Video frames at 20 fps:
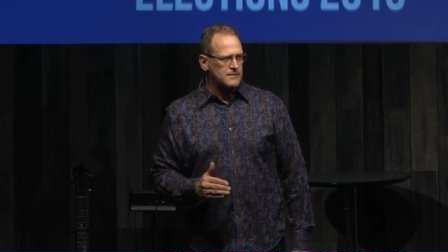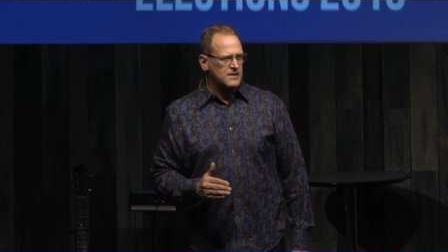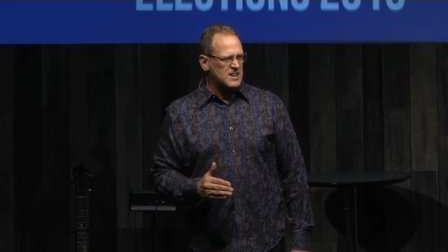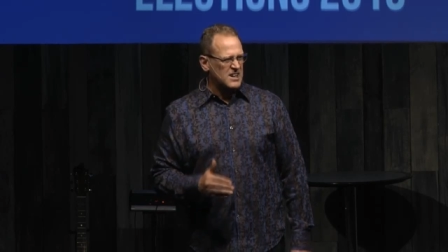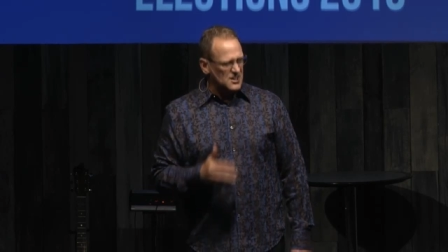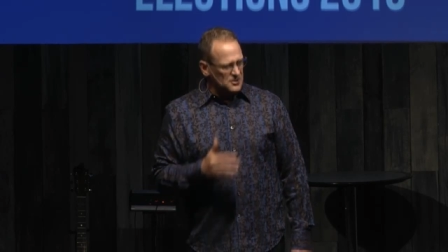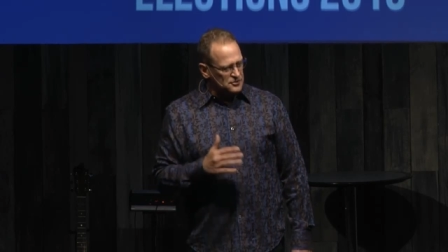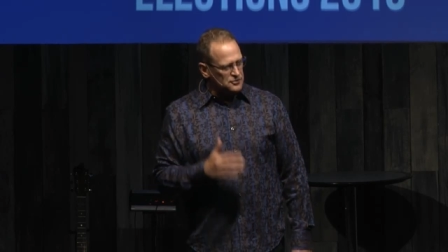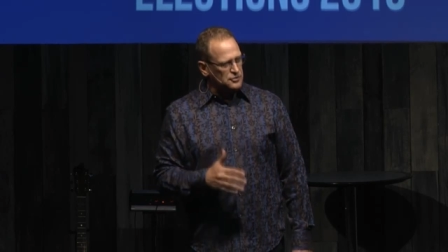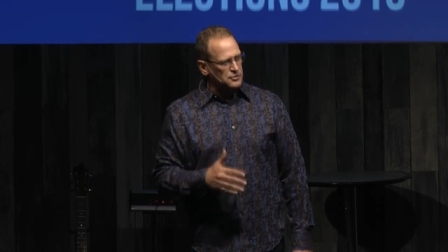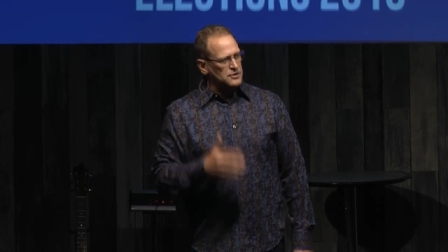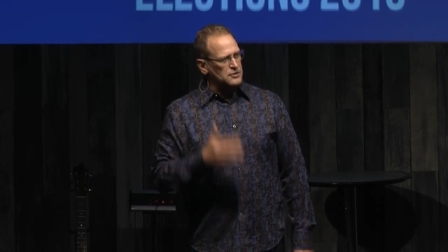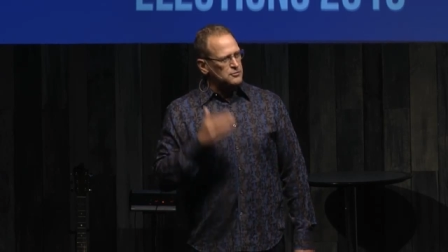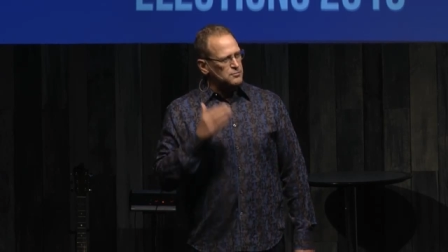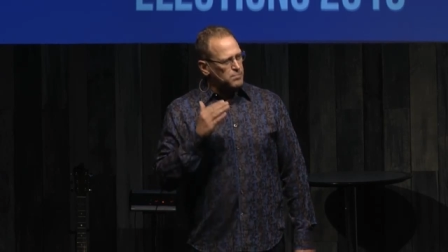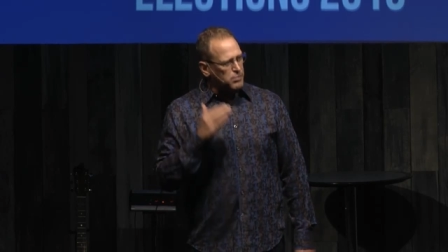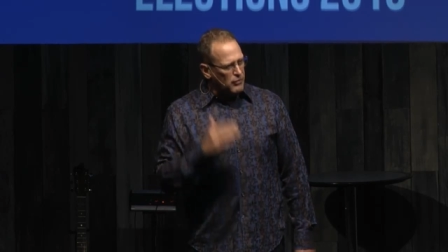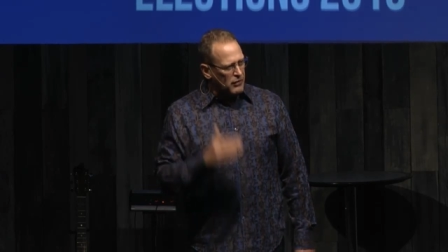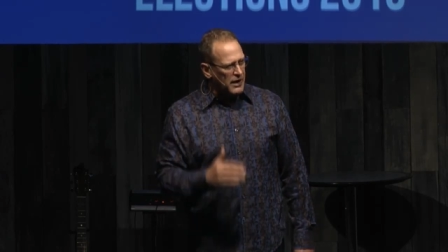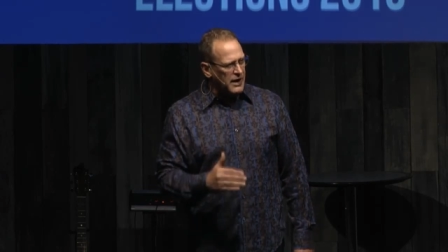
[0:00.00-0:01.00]
countries
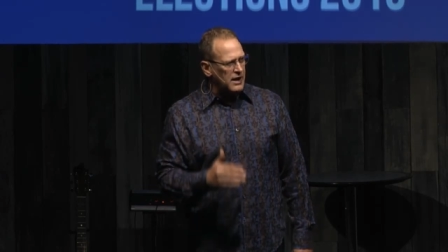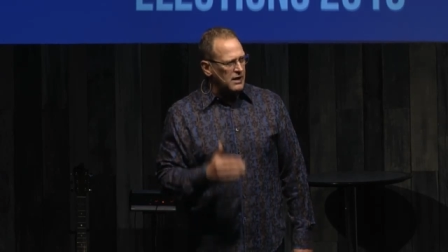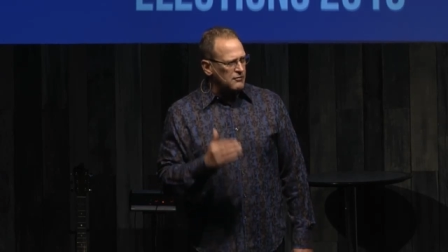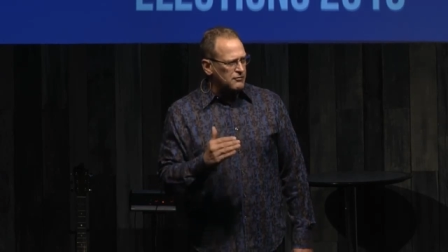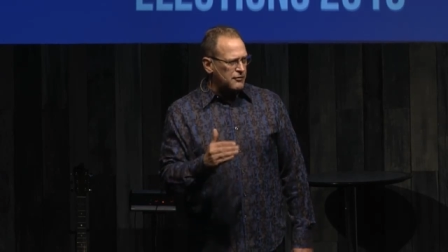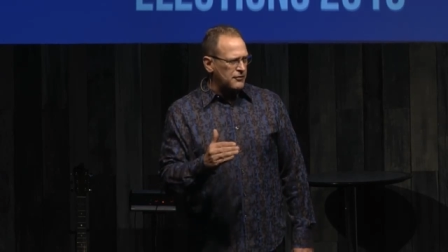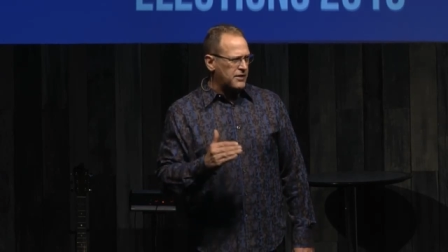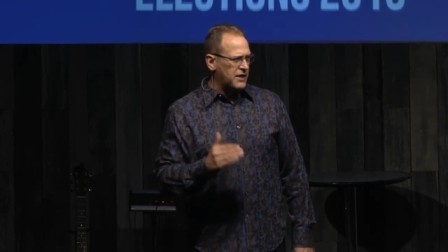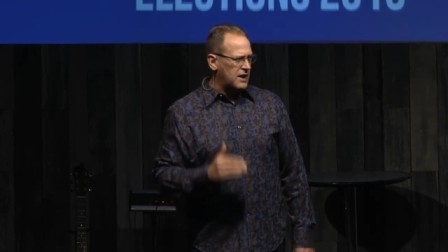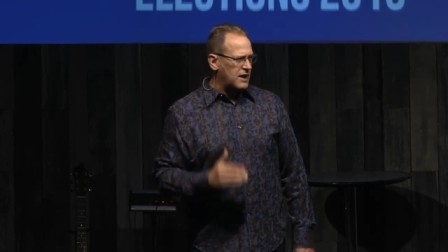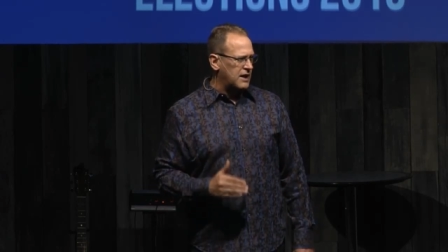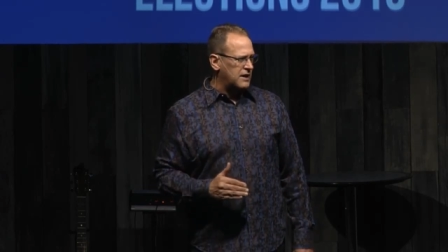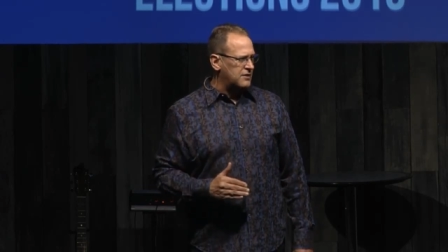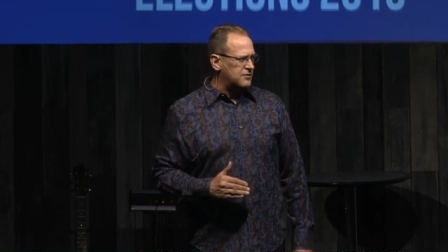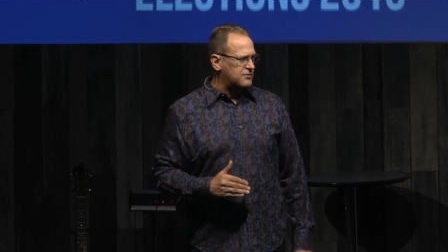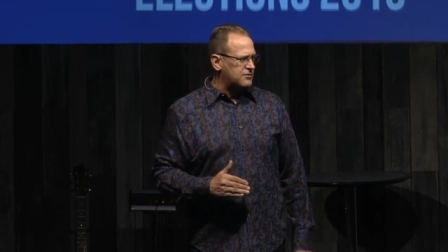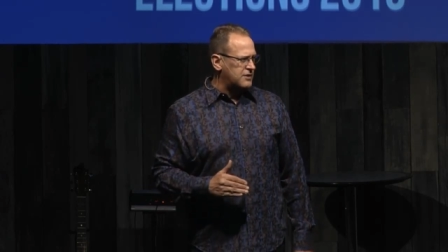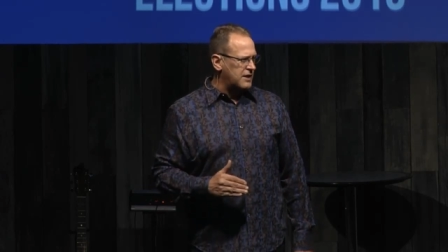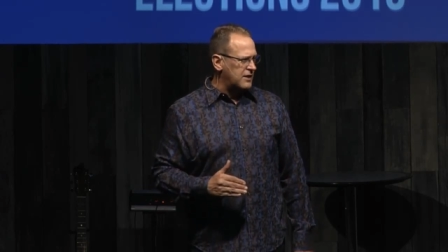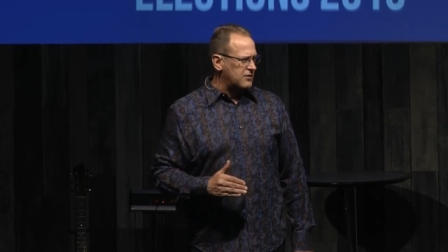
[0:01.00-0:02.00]
praying for the
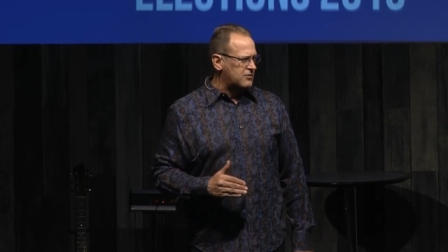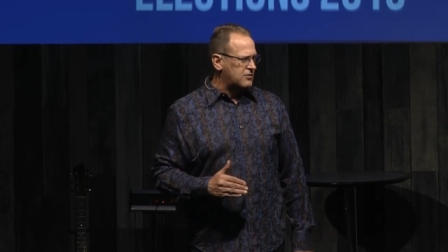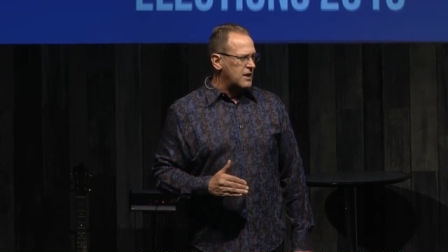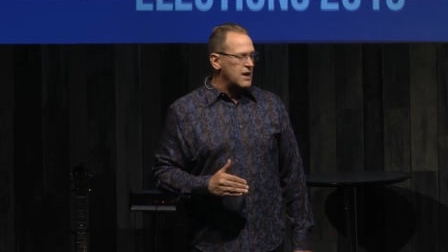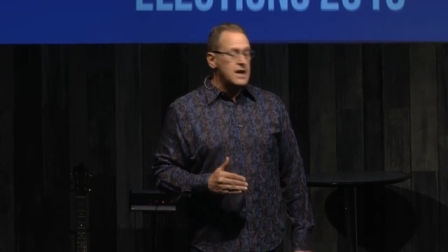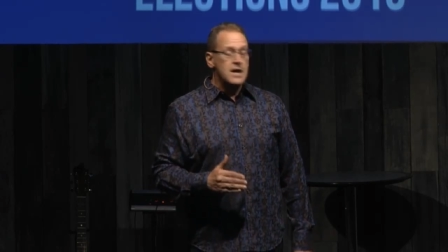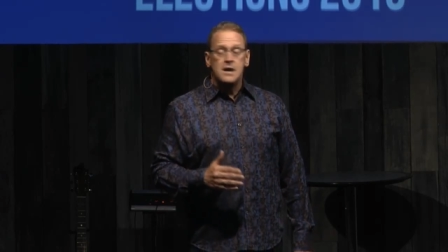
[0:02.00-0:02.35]
United States